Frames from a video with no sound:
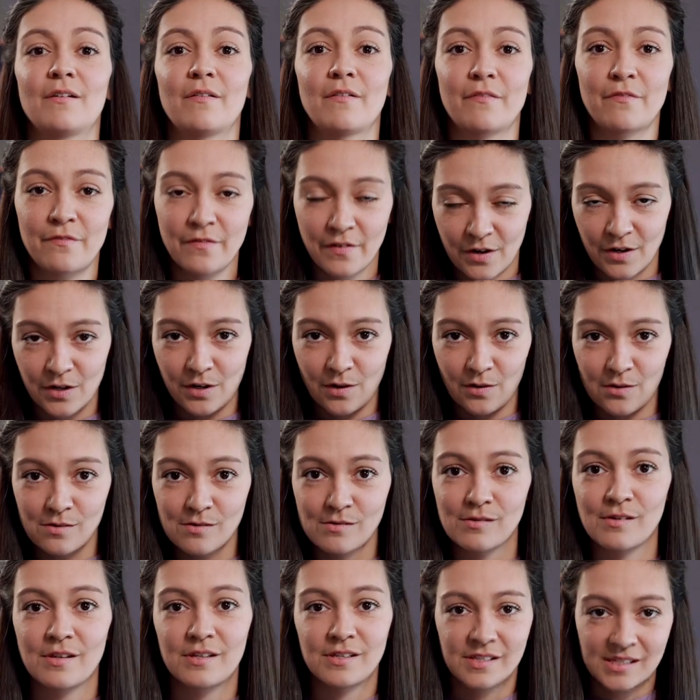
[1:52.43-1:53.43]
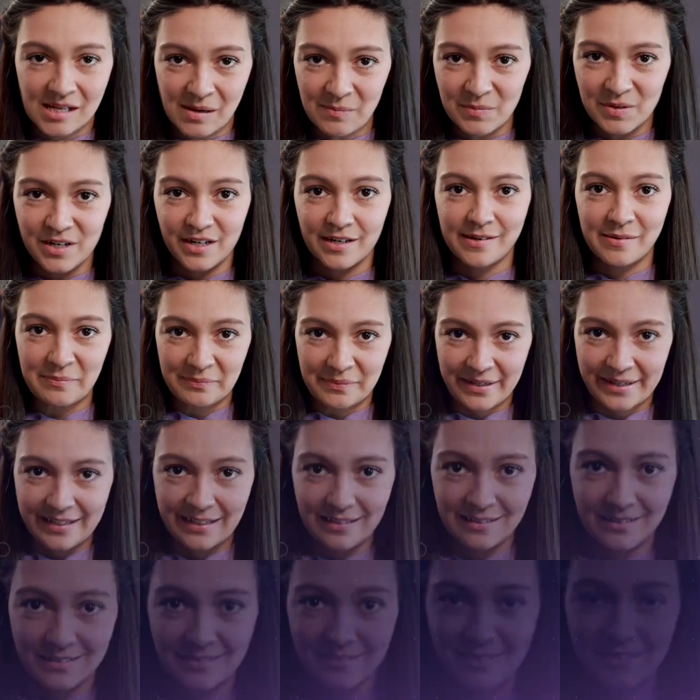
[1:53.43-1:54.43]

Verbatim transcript: photo summer campaign.